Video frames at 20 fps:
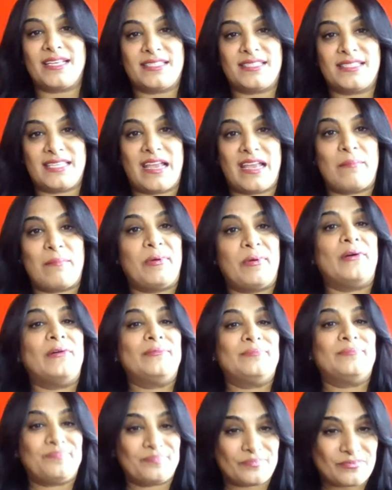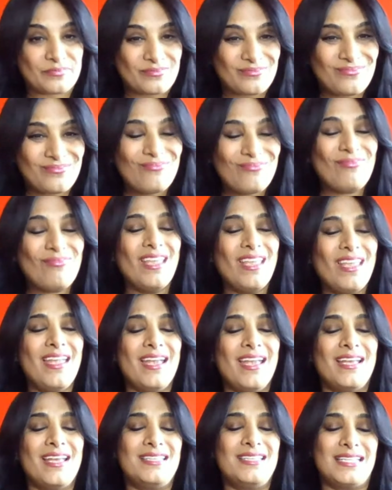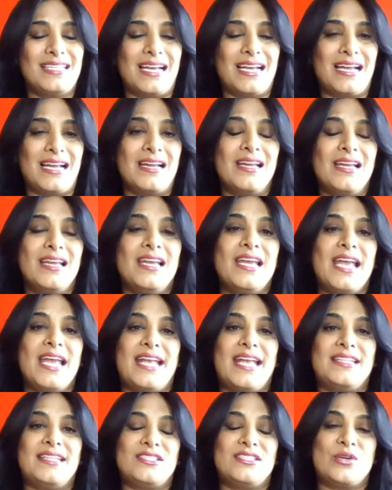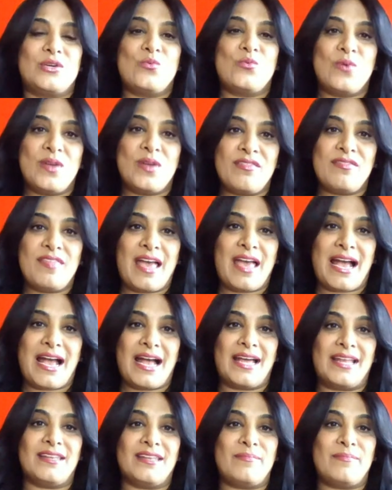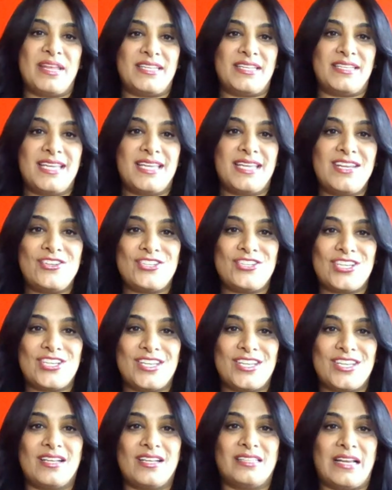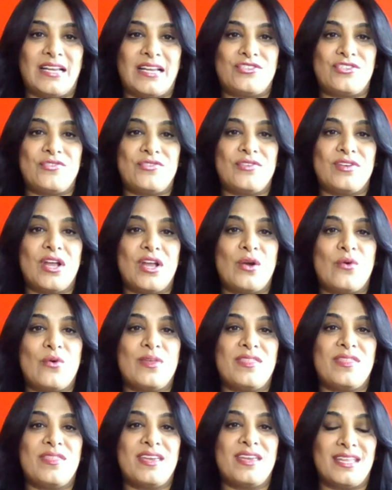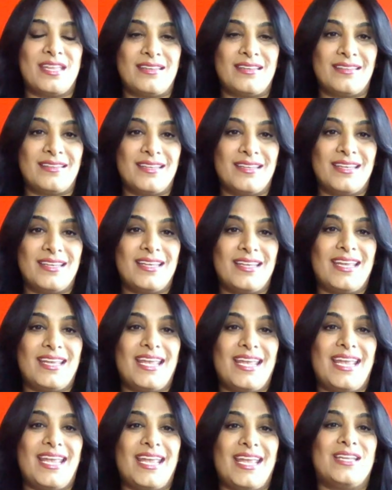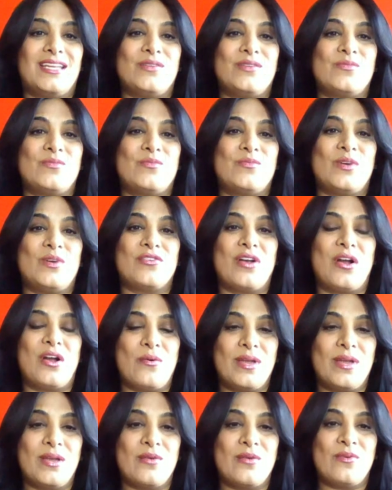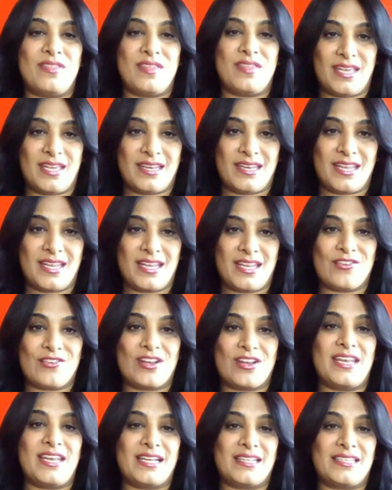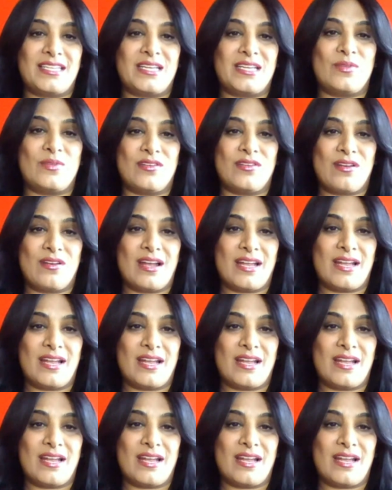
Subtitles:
by example. And so with that, meditation allows you to go within. And when you're going within and you're connecting with your